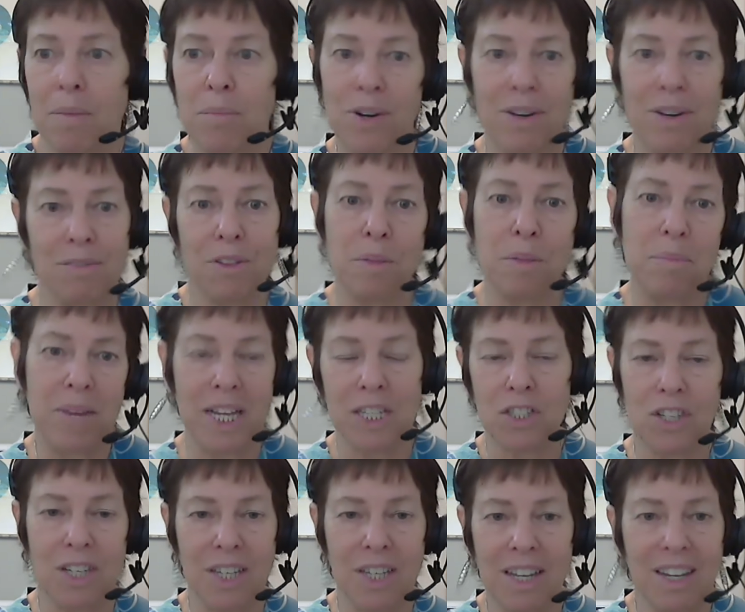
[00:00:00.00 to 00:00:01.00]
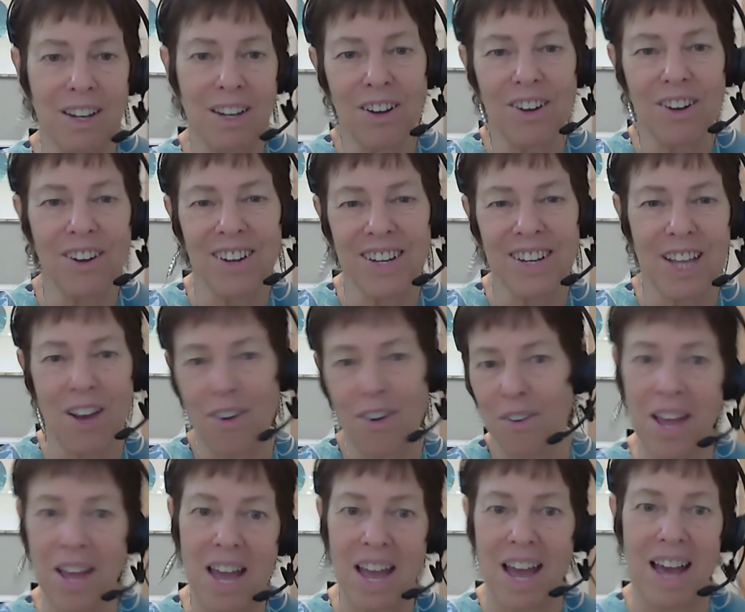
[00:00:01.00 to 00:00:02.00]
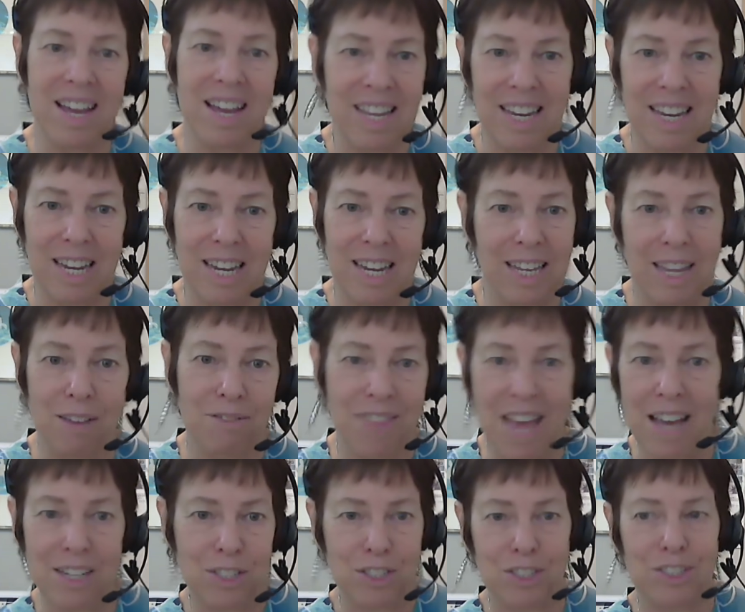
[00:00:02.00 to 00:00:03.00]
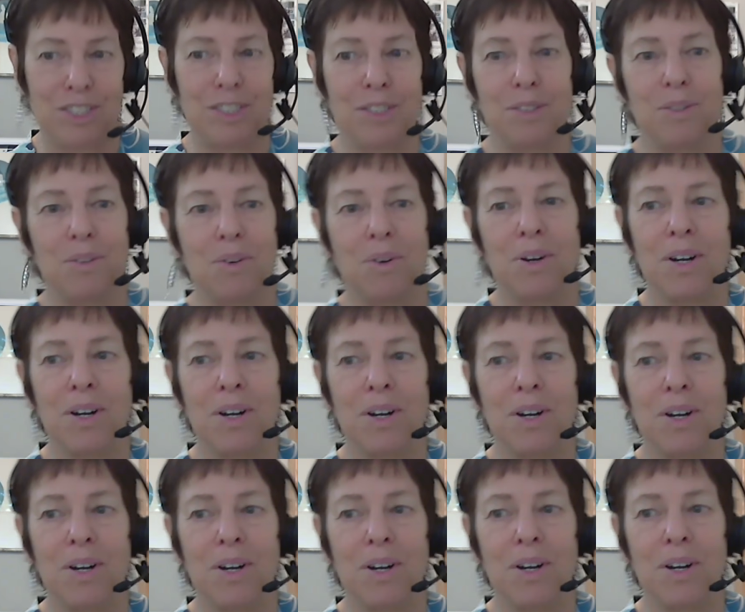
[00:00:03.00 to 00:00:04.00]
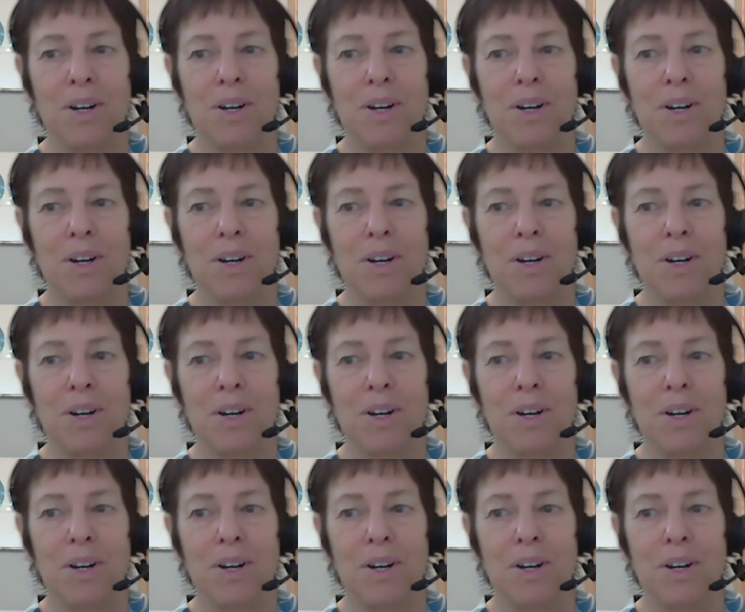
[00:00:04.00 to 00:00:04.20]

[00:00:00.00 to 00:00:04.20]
inflammation here? Okay, I can give that to you. Or, oh,